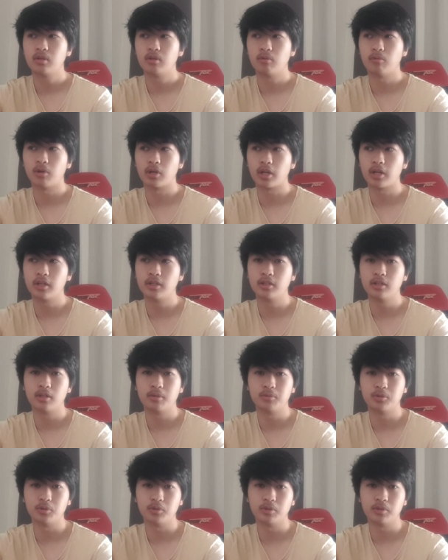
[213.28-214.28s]
What I ended
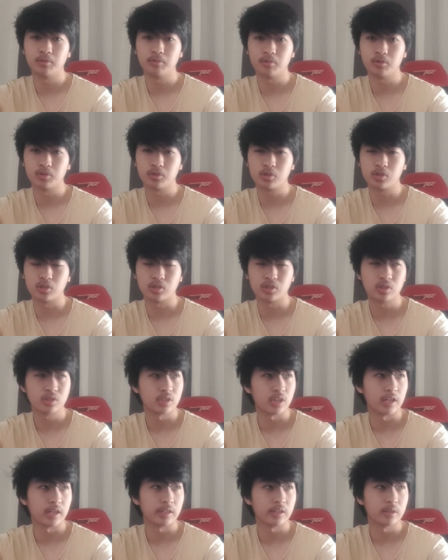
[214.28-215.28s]
up doing was just
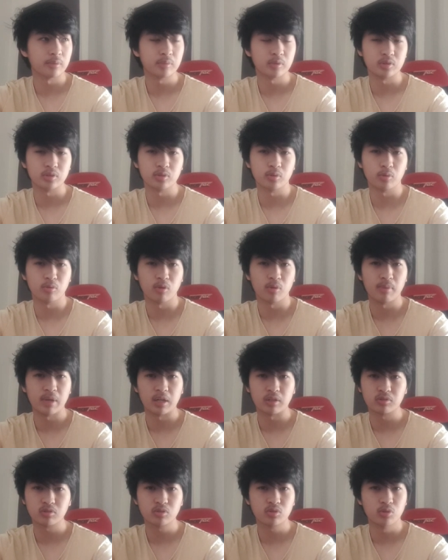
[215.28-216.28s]
staying up until
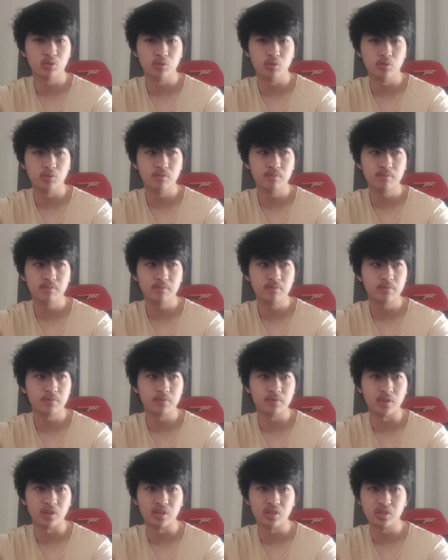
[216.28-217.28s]
about
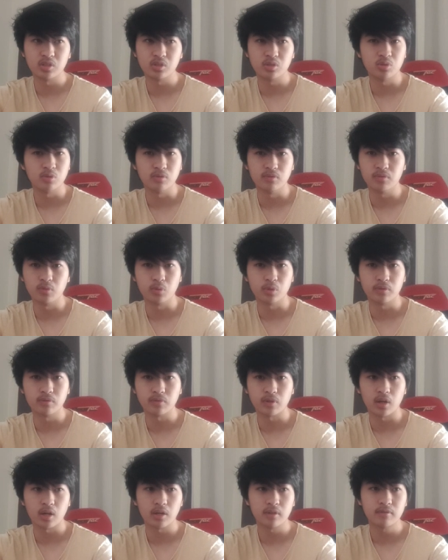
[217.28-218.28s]
2:30,
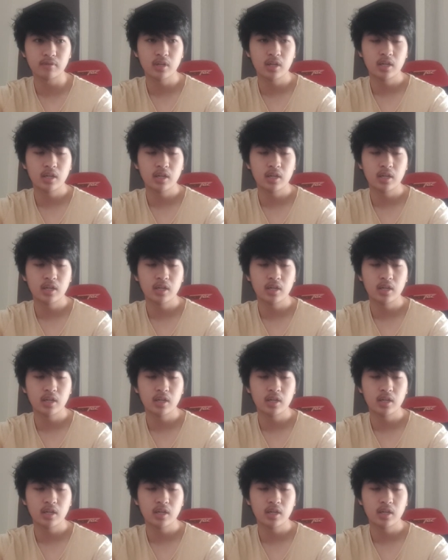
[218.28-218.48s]
2:45,